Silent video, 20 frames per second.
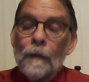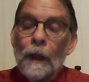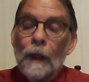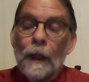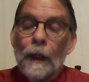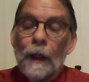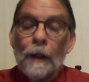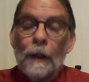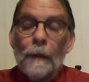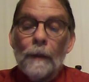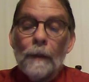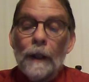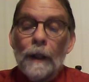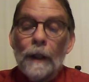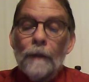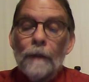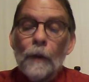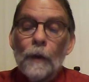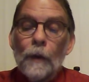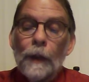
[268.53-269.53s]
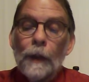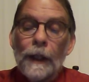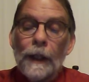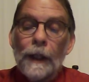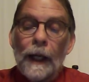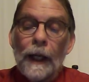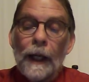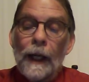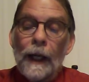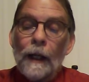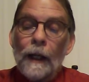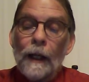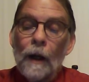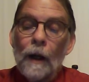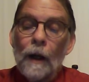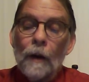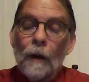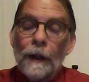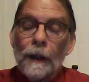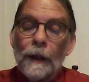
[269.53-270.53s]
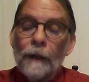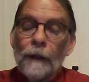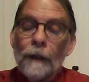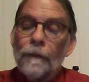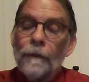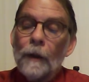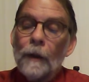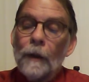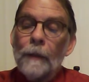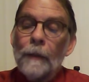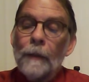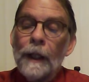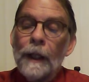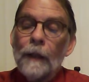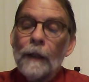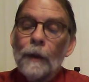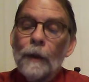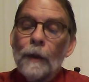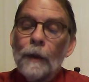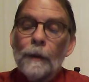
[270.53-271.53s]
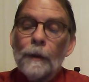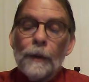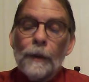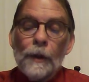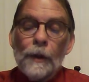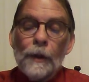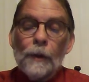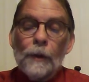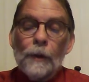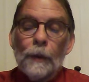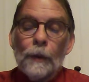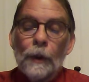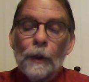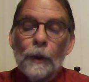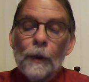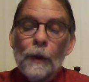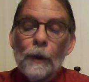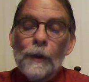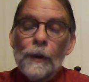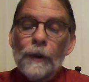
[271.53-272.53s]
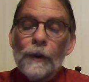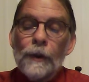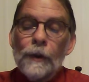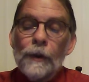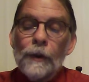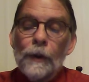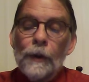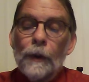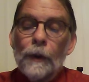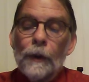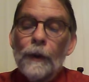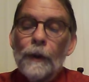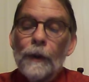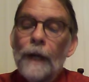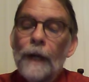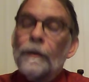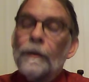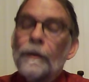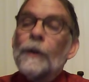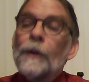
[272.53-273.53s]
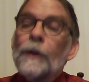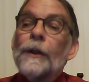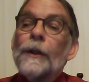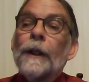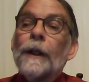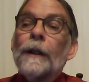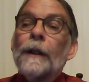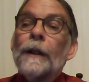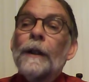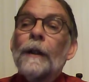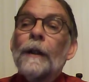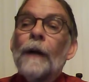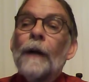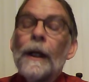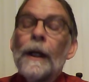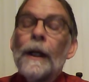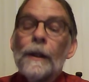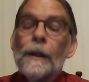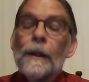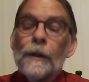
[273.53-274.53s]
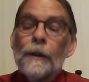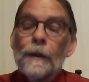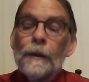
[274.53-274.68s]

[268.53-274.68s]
In the middle of the week, I got called in for a meeting with the principal, who was concerned after seeing the grades.